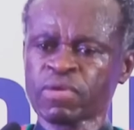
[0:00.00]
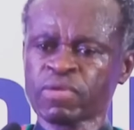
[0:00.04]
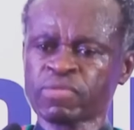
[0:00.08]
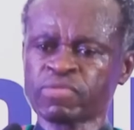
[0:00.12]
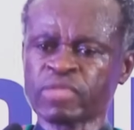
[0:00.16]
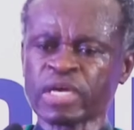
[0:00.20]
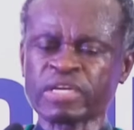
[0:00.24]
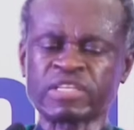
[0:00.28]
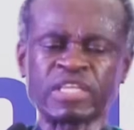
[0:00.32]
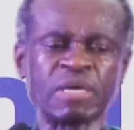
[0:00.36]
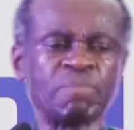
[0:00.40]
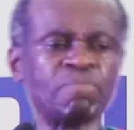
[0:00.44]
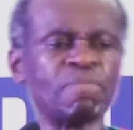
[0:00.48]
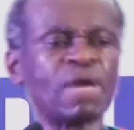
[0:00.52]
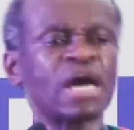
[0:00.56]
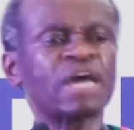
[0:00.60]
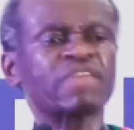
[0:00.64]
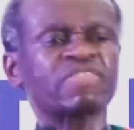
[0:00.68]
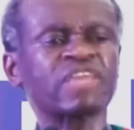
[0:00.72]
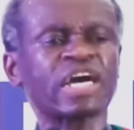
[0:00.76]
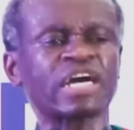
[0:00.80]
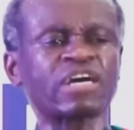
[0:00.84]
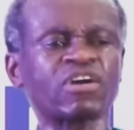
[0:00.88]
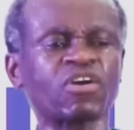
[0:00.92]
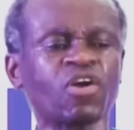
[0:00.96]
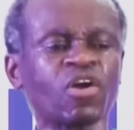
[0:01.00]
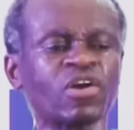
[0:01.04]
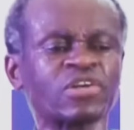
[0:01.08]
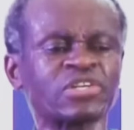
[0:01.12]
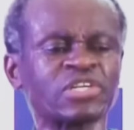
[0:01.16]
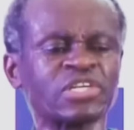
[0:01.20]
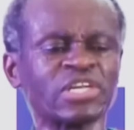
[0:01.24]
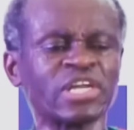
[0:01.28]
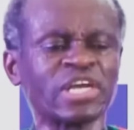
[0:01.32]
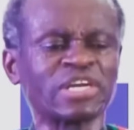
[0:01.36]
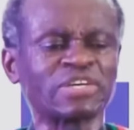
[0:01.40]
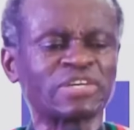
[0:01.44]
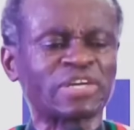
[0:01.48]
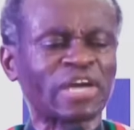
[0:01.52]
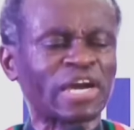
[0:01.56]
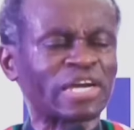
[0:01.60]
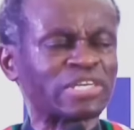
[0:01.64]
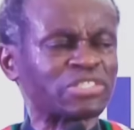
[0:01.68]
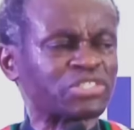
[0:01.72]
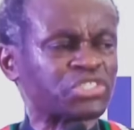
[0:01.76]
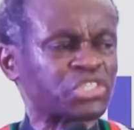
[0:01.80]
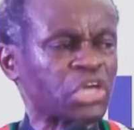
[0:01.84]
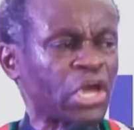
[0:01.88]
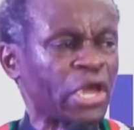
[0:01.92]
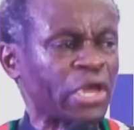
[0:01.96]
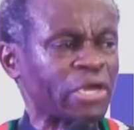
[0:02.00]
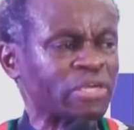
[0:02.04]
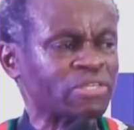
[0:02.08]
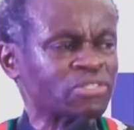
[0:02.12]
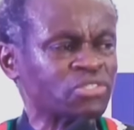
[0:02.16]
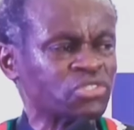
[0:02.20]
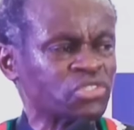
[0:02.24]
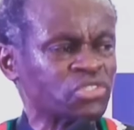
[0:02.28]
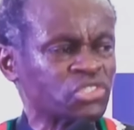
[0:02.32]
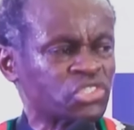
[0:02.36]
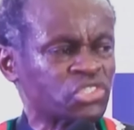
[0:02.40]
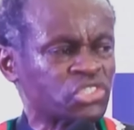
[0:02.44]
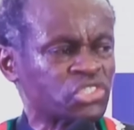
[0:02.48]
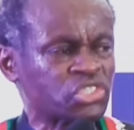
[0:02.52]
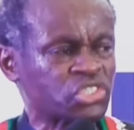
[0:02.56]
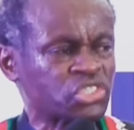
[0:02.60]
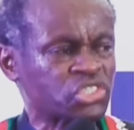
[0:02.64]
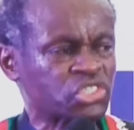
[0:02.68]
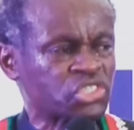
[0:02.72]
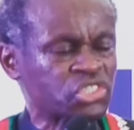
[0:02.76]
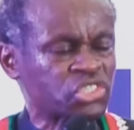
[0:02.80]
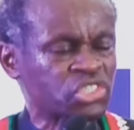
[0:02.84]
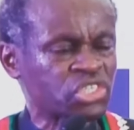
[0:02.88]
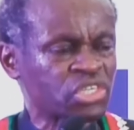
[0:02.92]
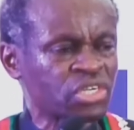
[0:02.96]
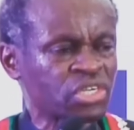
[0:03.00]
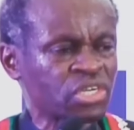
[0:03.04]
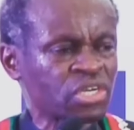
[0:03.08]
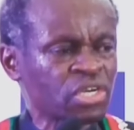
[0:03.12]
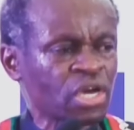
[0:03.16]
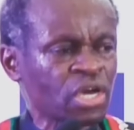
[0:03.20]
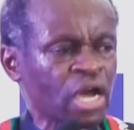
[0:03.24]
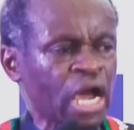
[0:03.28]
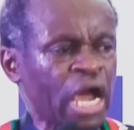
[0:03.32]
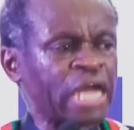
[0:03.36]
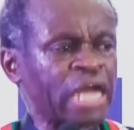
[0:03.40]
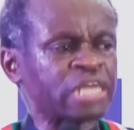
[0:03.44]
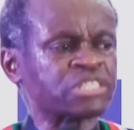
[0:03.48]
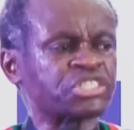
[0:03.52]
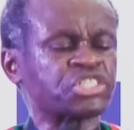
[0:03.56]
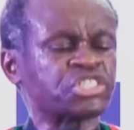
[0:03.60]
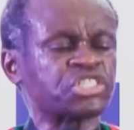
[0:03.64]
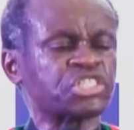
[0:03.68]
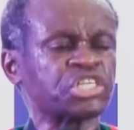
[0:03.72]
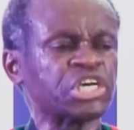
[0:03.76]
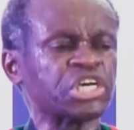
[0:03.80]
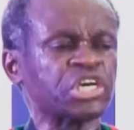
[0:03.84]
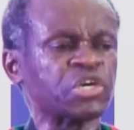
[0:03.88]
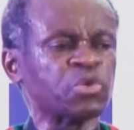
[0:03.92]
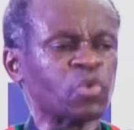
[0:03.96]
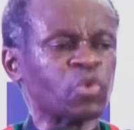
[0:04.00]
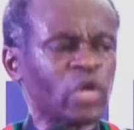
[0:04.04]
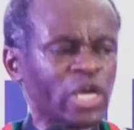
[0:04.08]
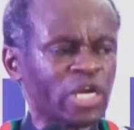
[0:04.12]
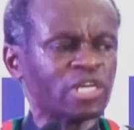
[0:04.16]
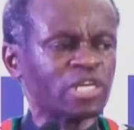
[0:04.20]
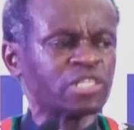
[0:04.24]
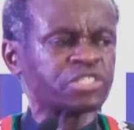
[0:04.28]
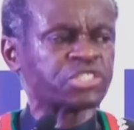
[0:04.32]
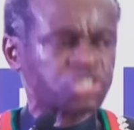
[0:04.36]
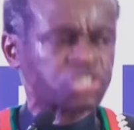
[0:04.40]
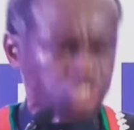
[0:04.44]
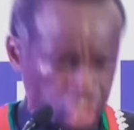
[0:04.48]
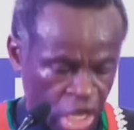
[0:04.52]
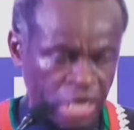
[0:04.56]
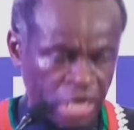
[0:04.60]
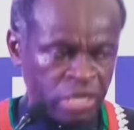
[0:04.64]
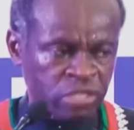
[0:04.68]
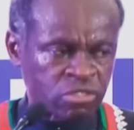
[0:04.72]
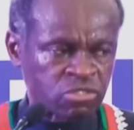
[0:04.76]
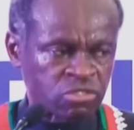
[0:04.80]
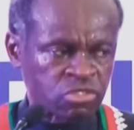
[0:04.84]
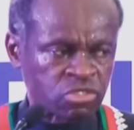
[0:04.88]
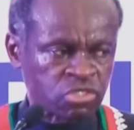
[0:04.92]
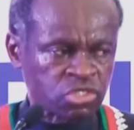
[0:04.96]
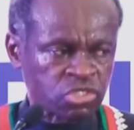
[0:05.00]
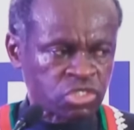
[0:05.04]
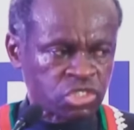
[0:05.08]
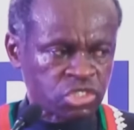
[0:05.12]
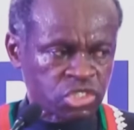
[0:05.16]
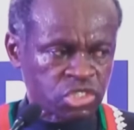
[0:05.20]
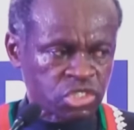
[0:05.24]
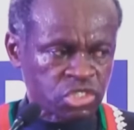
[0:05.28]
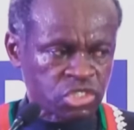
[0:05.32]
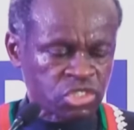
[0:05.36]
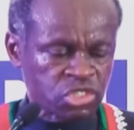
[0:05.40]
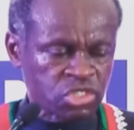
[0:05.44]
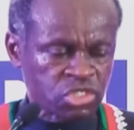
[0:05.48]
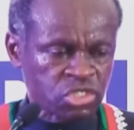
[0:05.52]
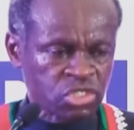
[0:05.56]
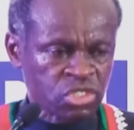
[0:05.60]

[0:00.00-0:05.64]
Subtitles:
that the mother continent can change, and she will change.